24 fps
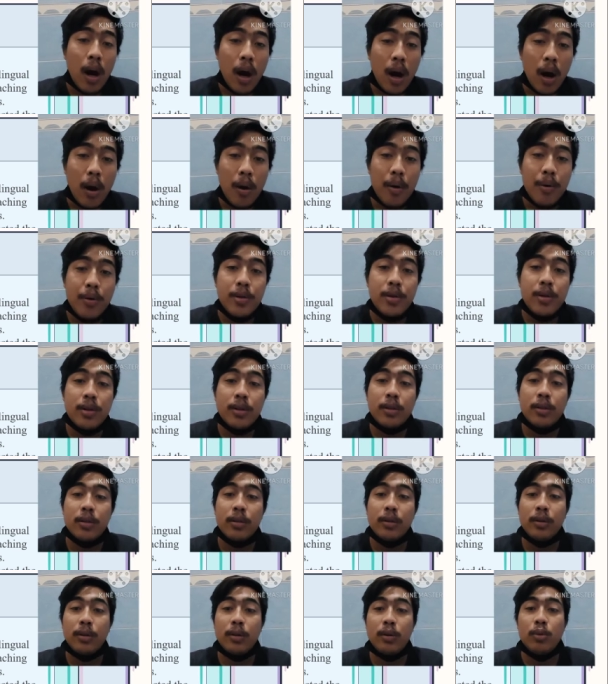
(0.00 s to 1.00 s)

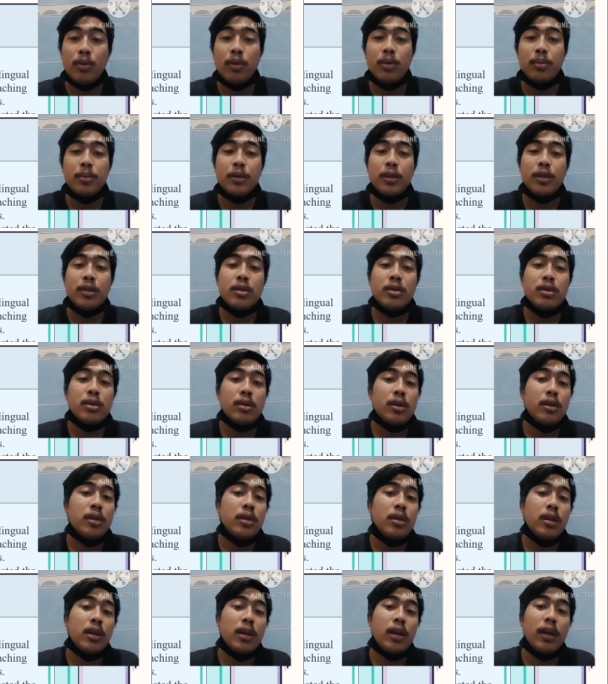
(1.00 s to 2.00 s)
audio-technical
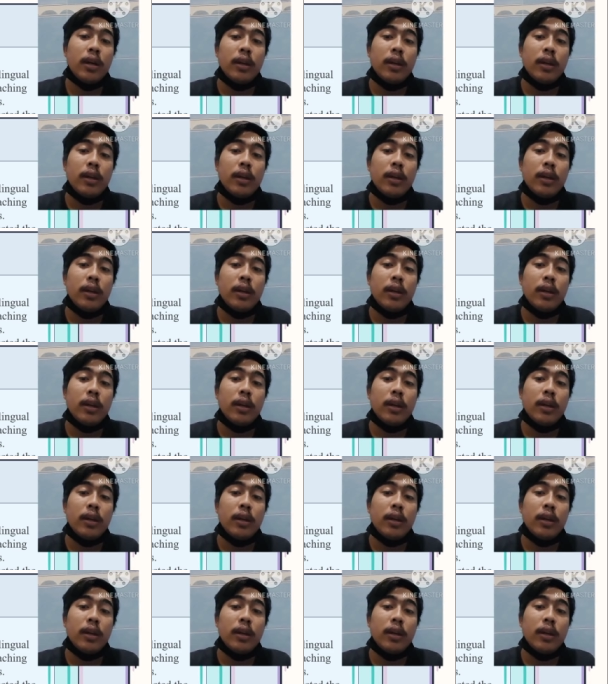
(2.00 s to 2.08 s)
method